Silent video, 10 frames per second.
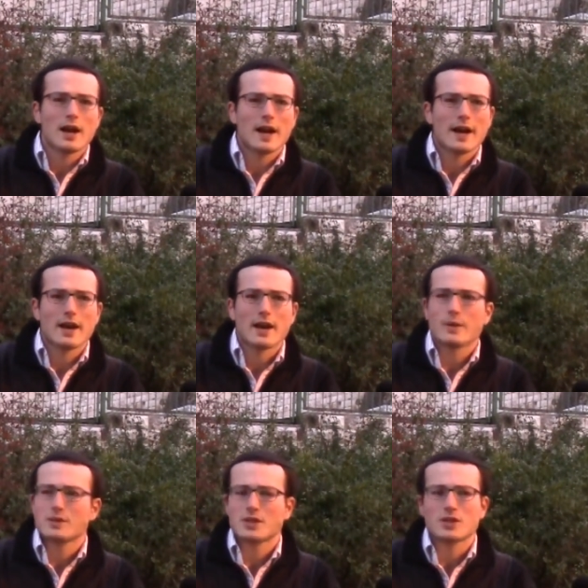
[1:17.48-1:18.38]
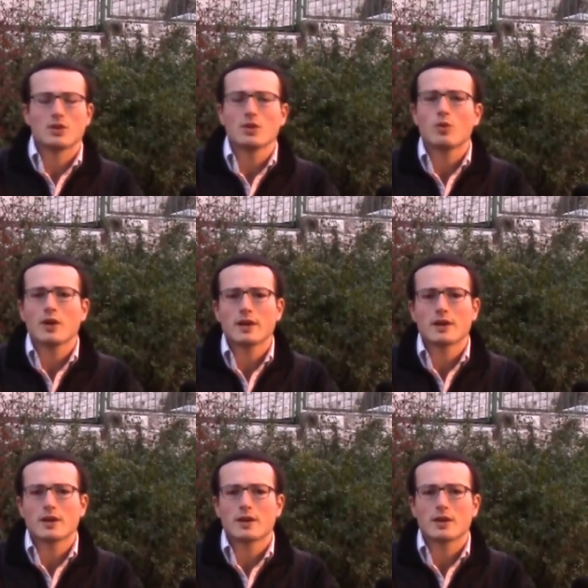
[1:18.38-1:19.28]
I was like, you know what?
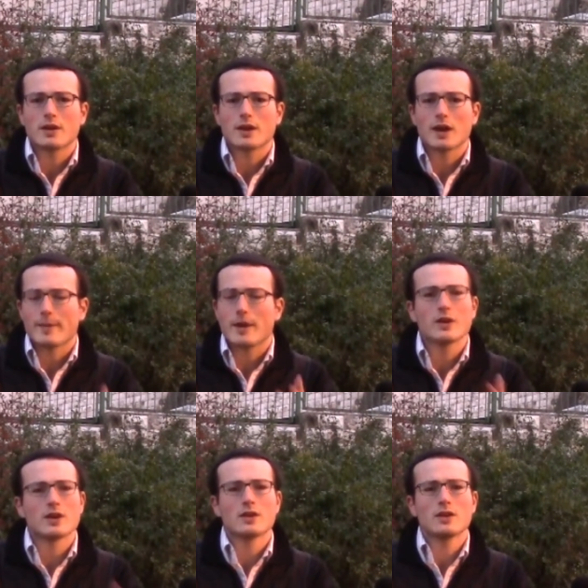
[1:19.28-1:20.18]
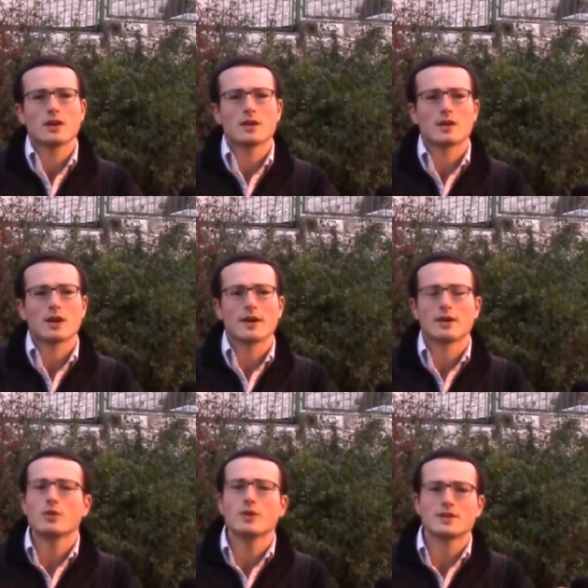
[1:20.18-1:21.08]
I'm out here. I
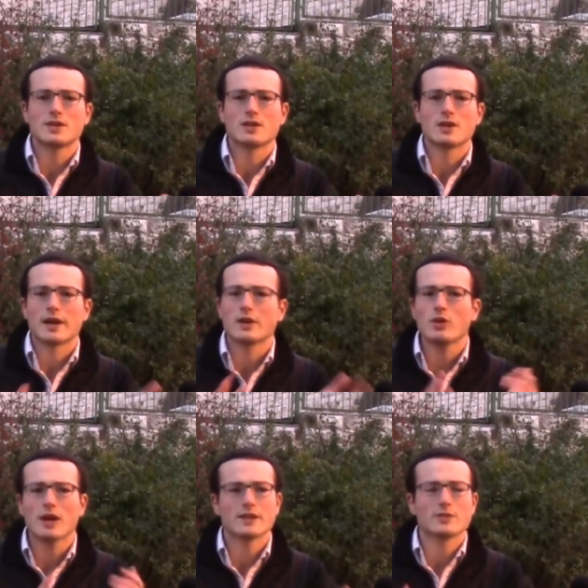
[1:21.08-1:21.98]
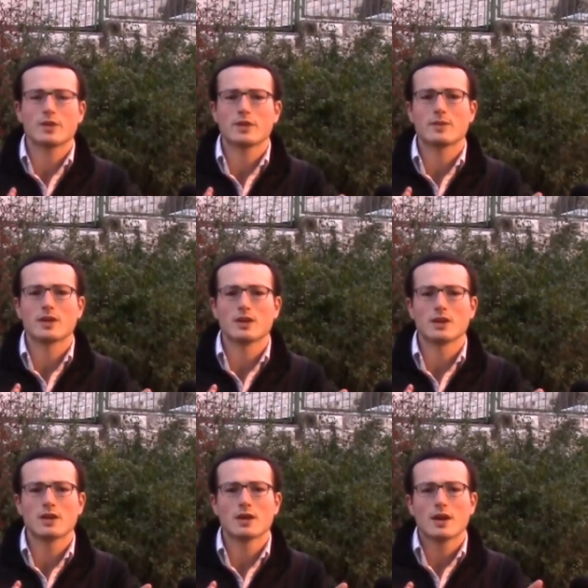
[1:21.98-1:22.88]
know He's here. I know God's with me
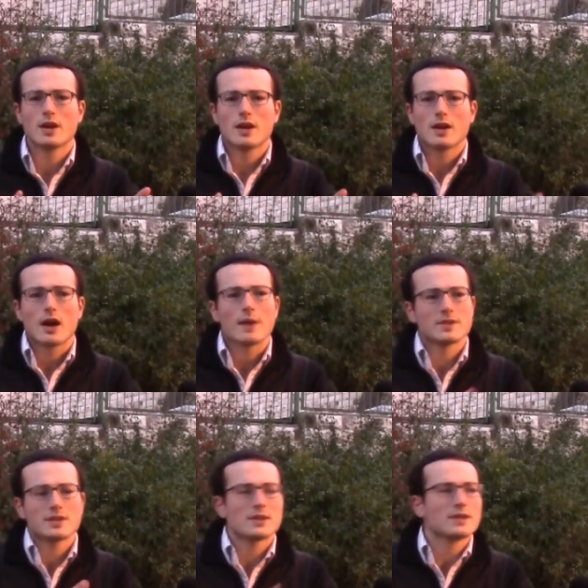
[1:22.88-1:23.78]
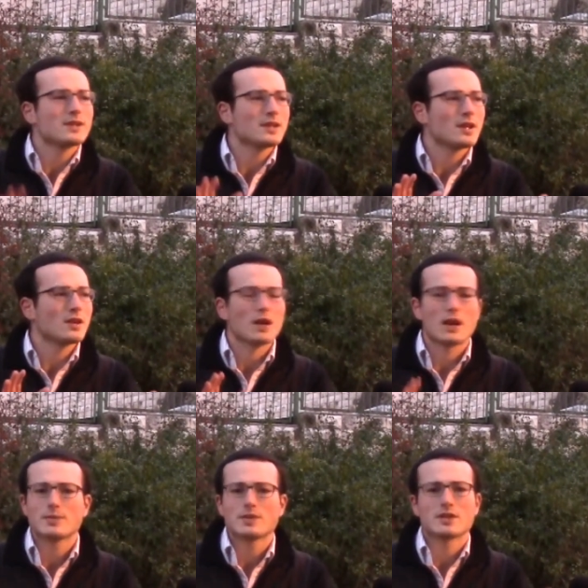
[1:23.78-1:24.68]
here. I'm just going to sit here
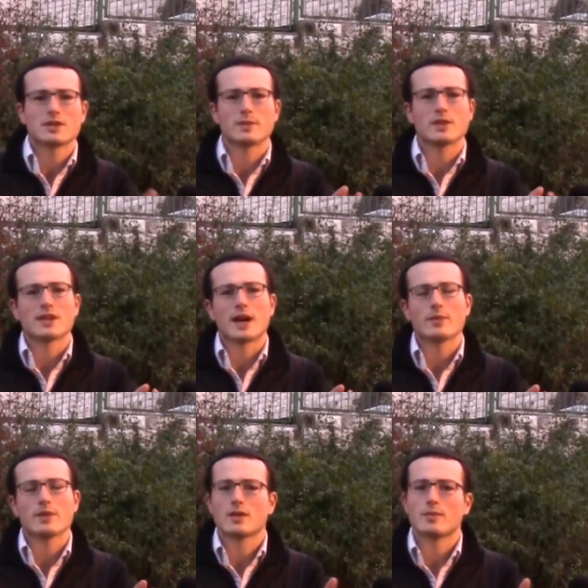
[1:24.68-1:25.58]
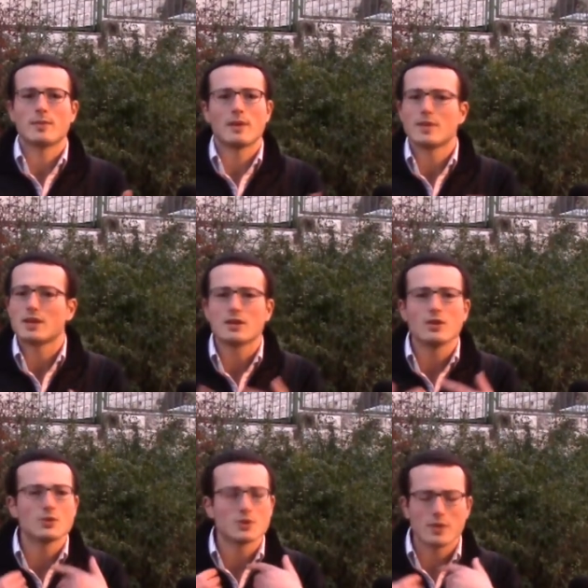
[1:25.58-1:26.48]
and I'm just going to spend time with Him, and maybe He
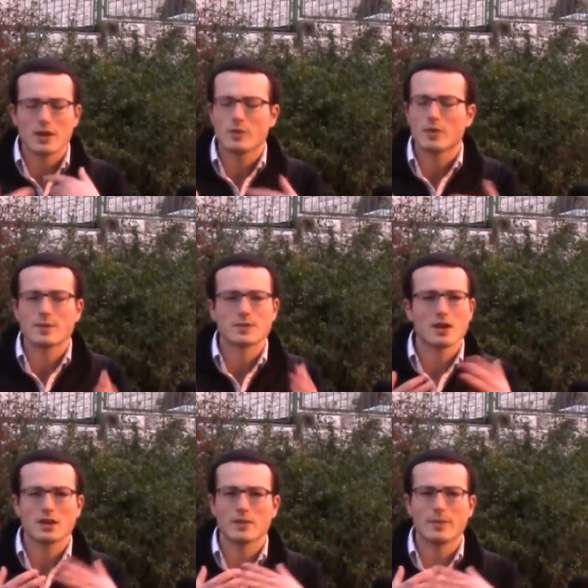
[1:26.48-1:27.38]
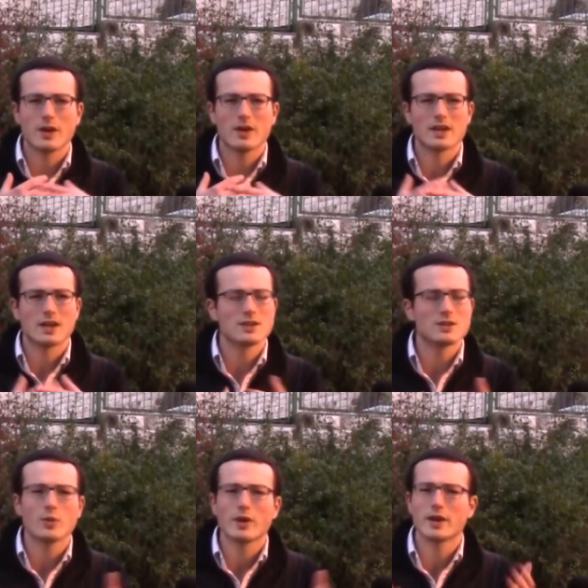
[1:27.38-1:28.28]
knows already what I'm talking about, and He doesn't